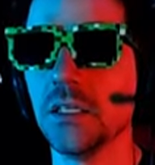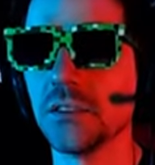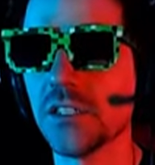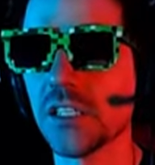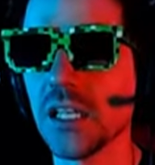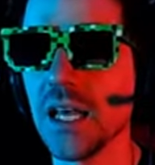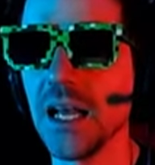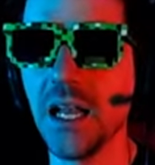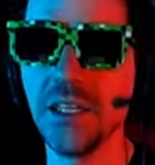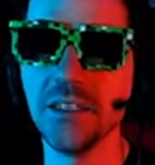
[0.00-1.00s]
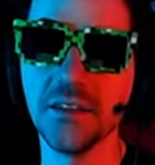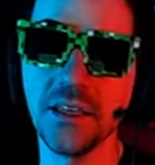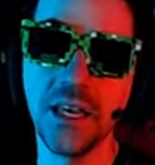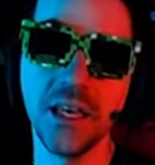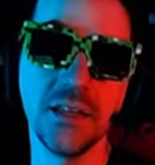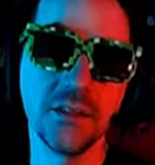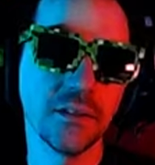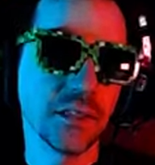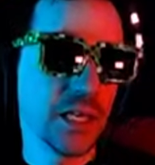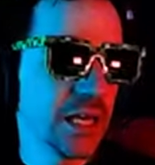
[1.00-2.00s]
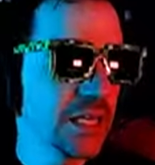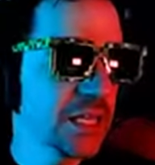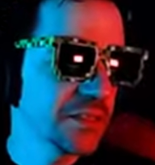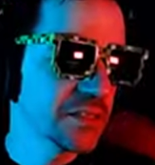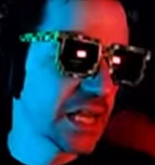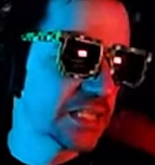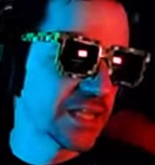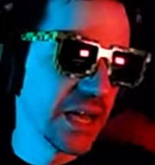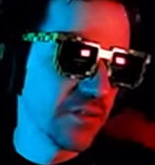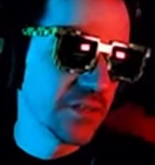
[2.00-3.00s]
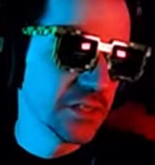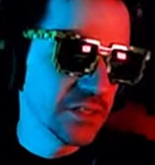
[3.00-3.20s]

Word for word: Just slide into the cannon. Yeah, I like this guy's confidence.